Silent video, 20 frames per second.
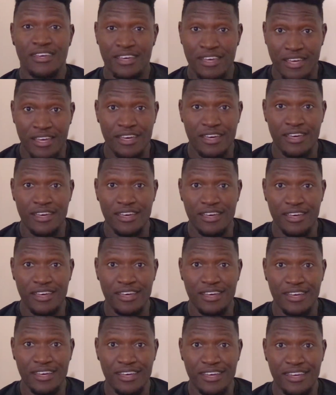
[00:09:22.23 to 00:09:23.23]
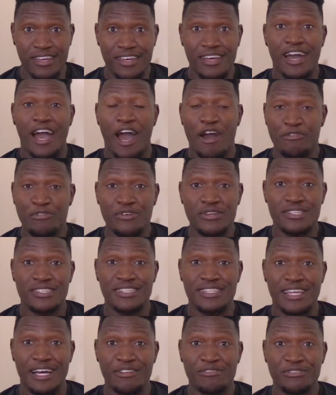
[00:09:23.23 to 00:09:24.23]
Hey, have you eaten
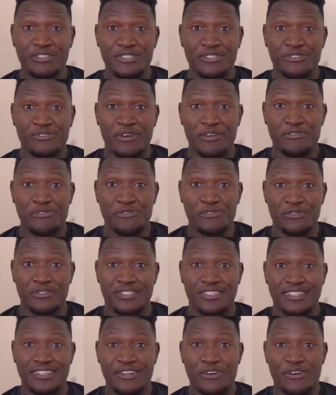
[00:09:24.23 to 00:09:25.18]
my wife's food?